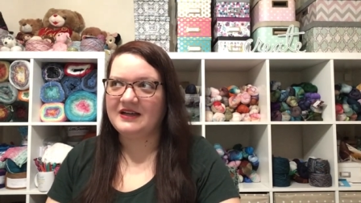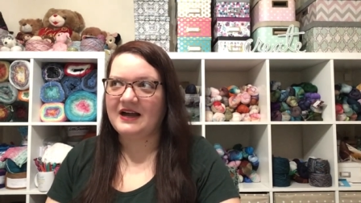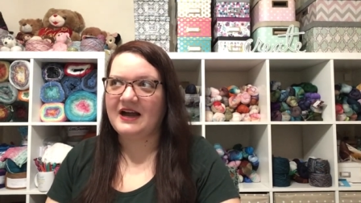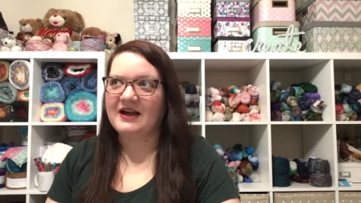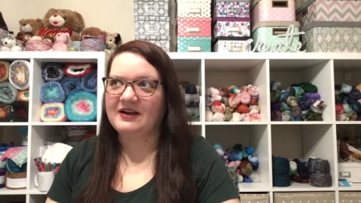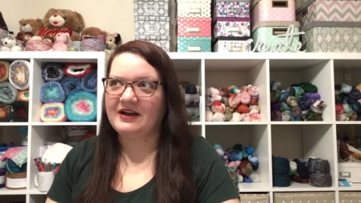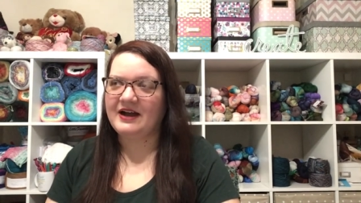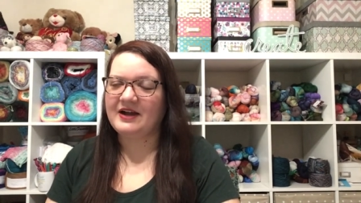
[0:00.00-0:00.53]

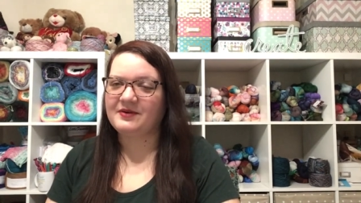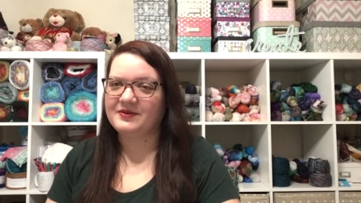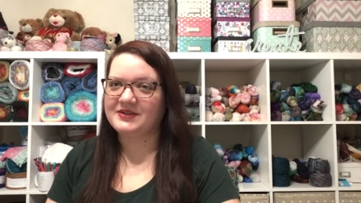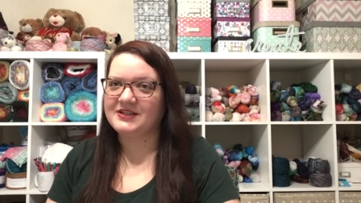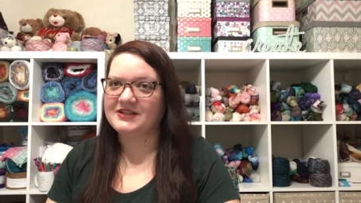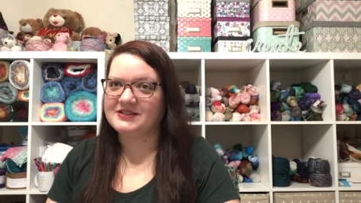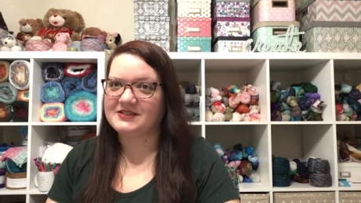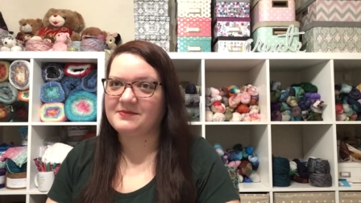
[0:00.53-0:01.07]
I, I would
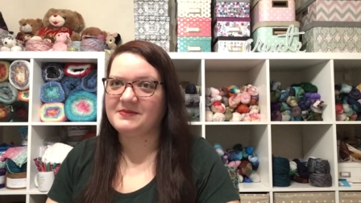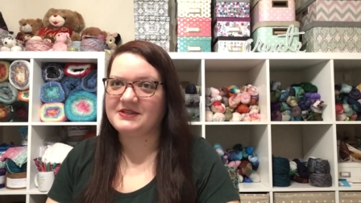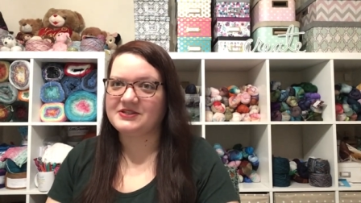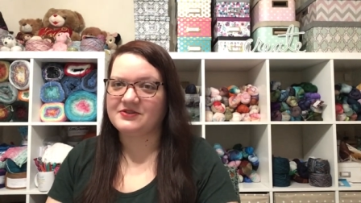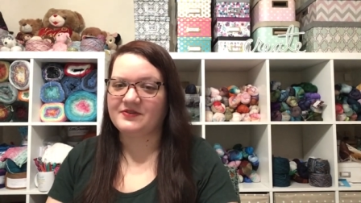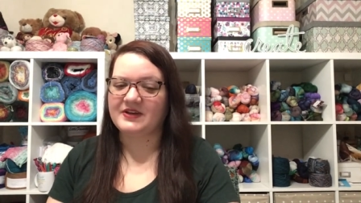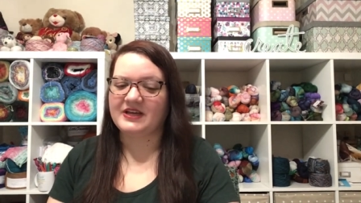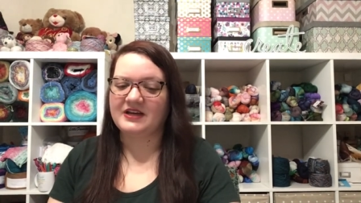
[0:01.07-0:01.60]
need to be
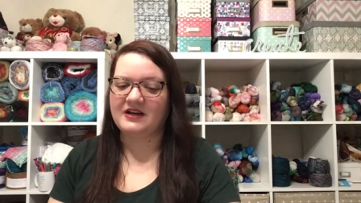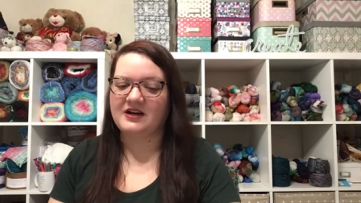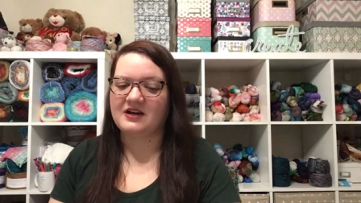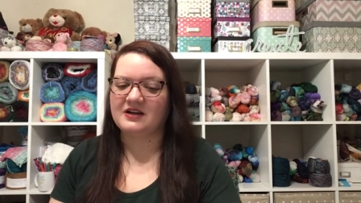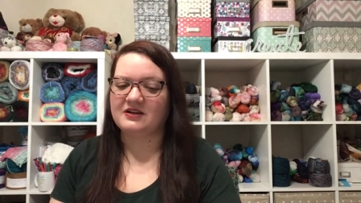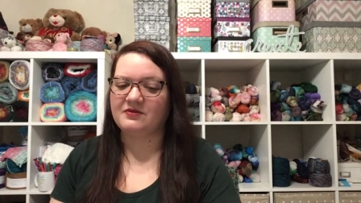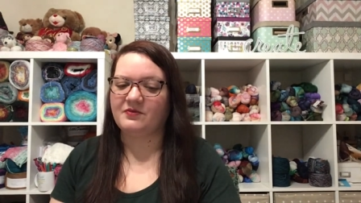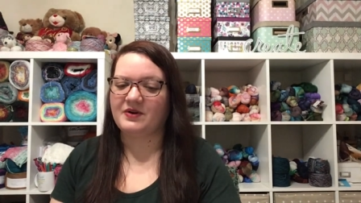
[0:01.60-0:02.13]
doing it
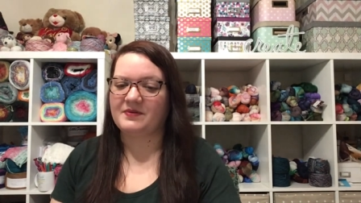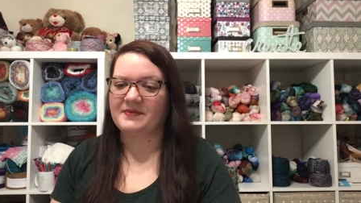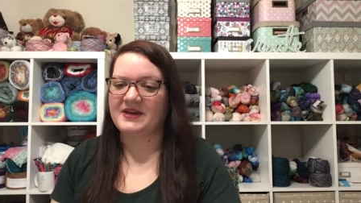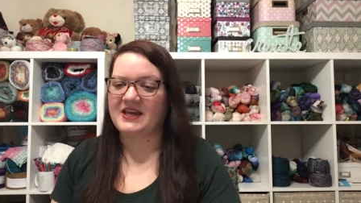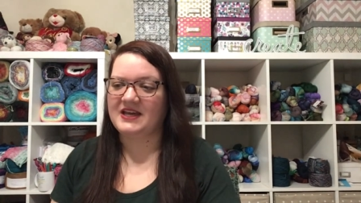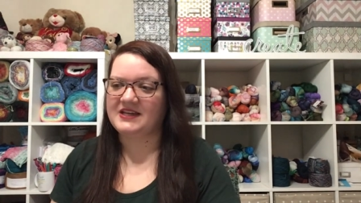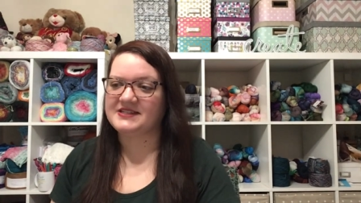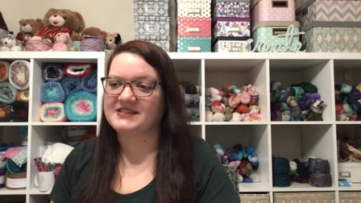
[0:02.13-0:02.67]
on one of my
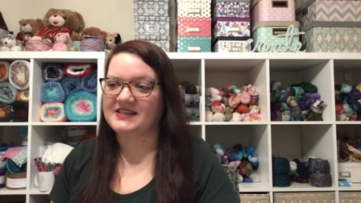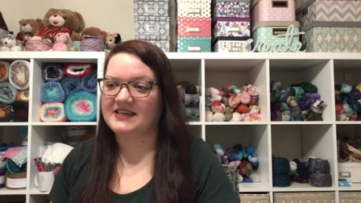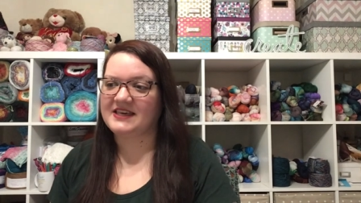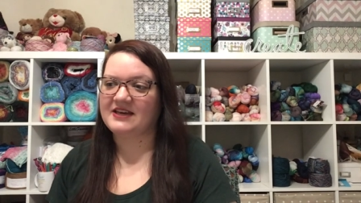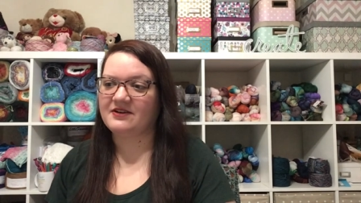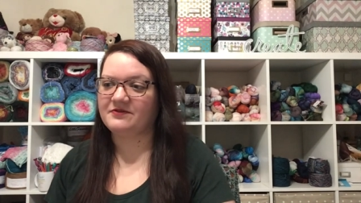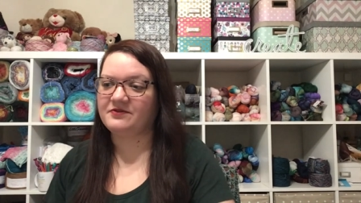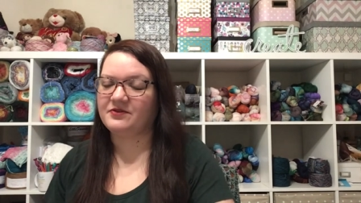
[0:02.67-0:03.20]
18
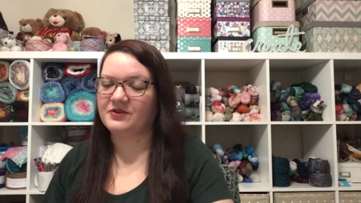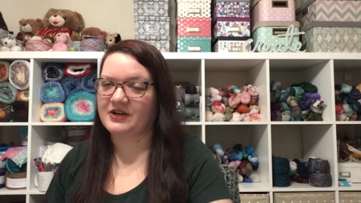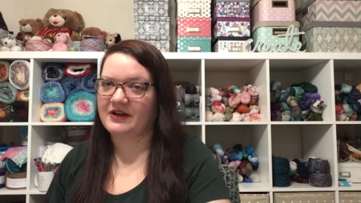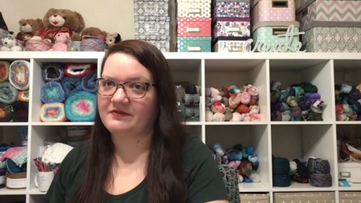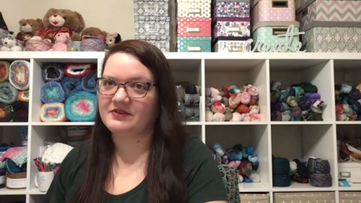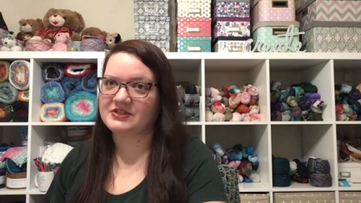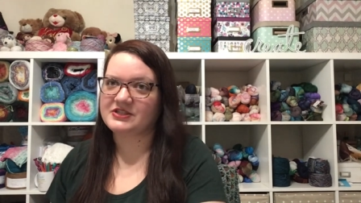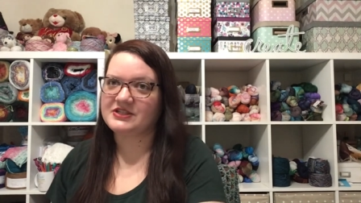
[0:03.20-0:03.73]
count full
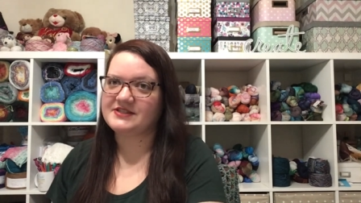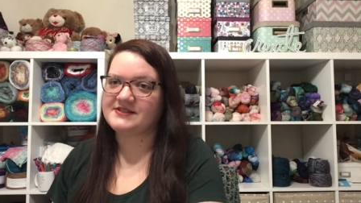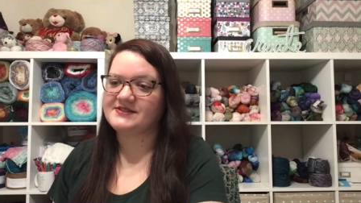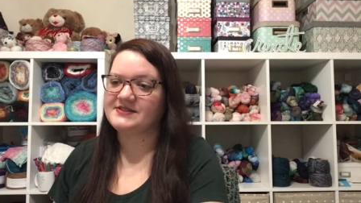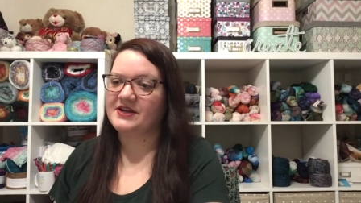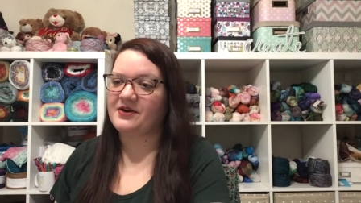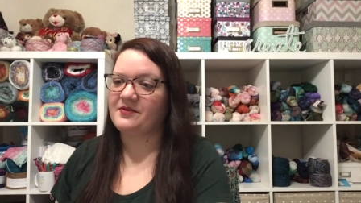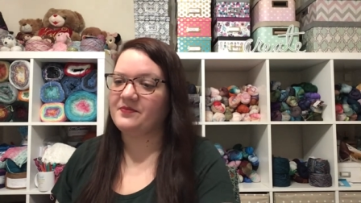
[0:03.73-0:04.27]
coverages.
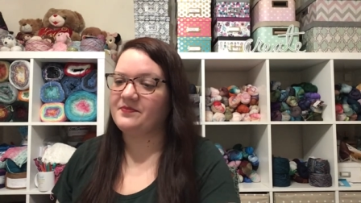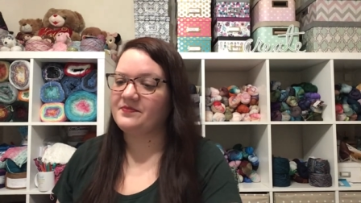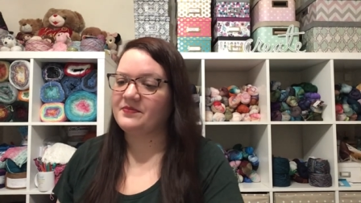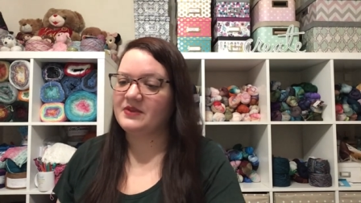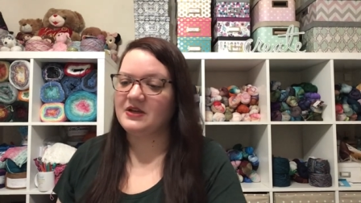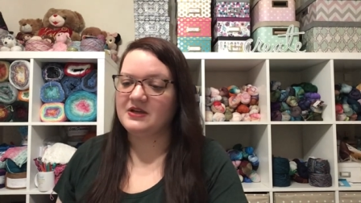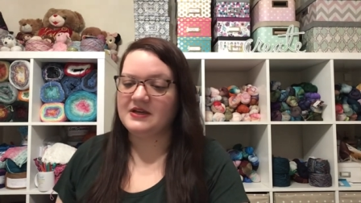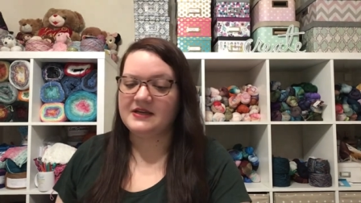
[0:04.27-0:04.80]
So
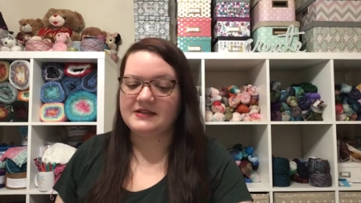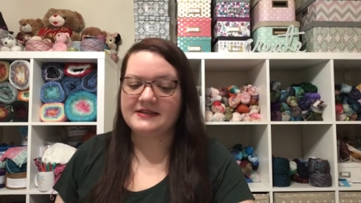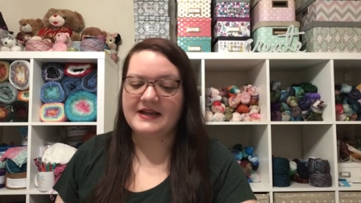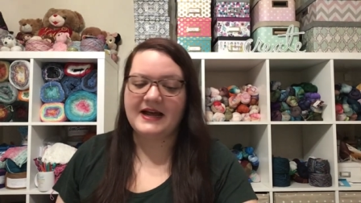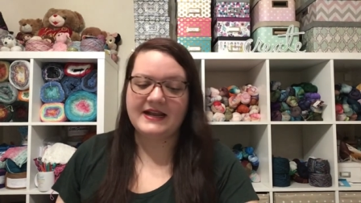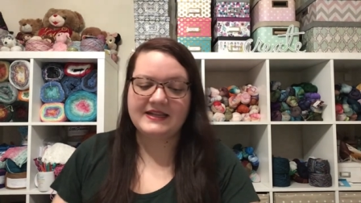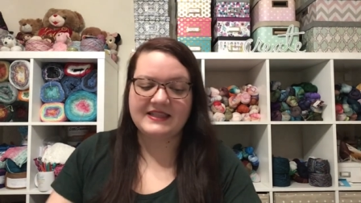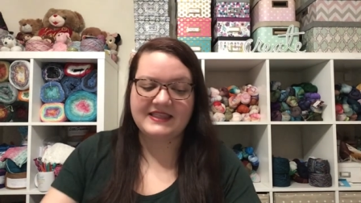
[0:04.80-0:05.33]

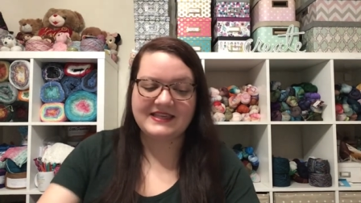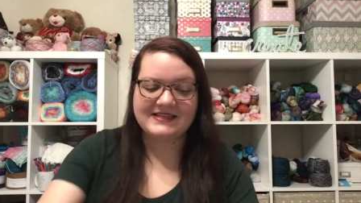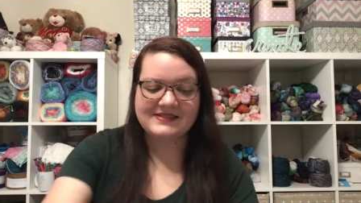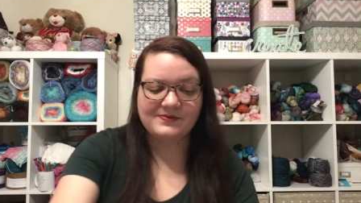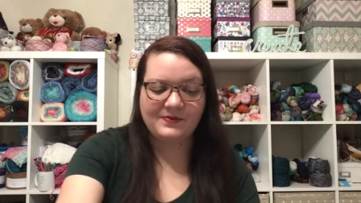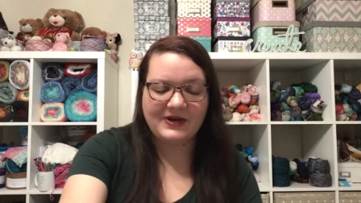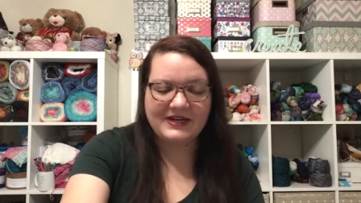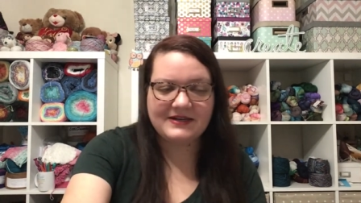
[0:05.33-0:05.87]
not this
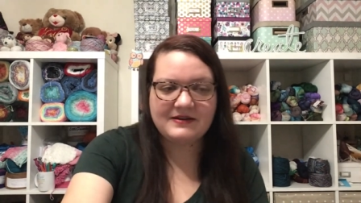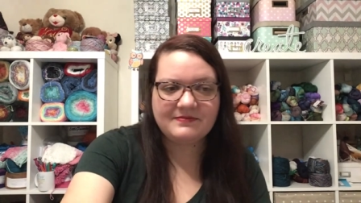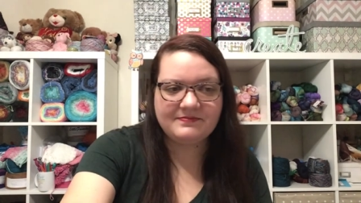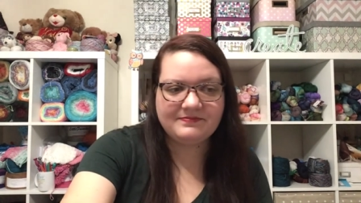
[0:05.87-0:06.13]
one.